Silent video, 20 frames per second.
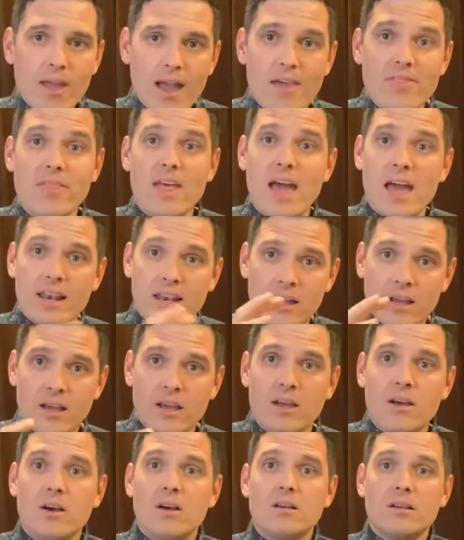and then
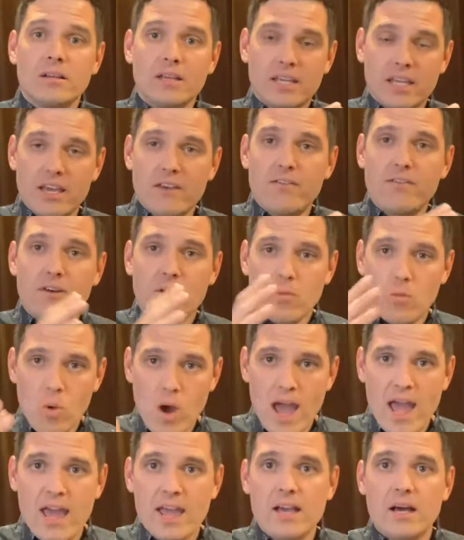give
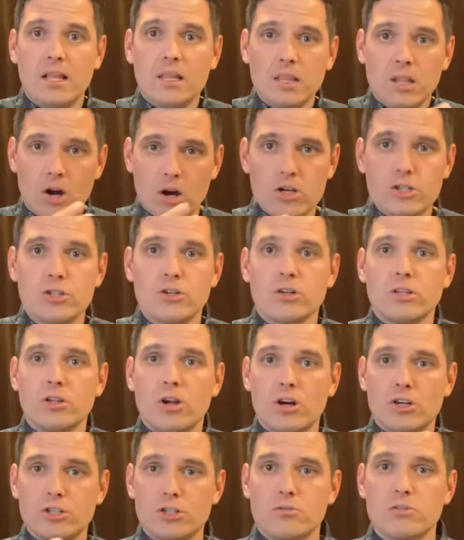away a larger and
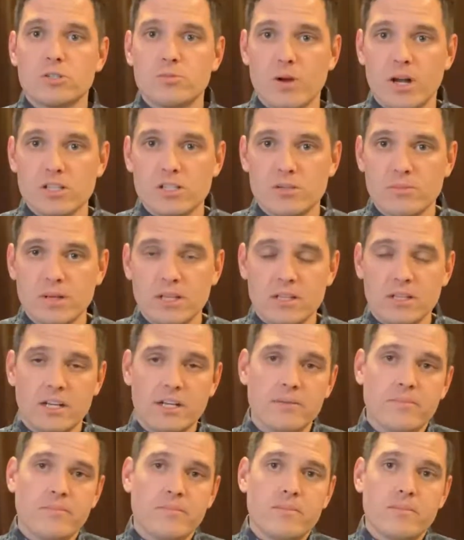larger
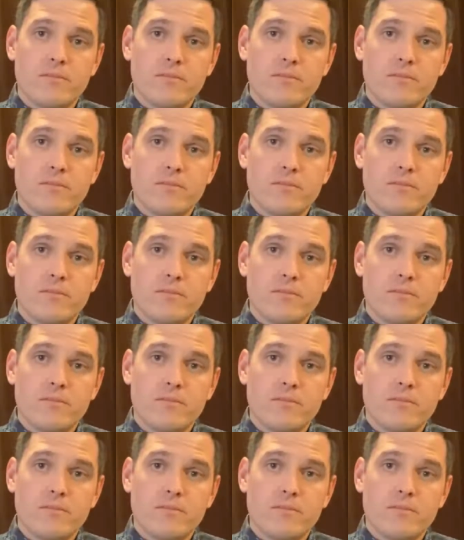responsibility.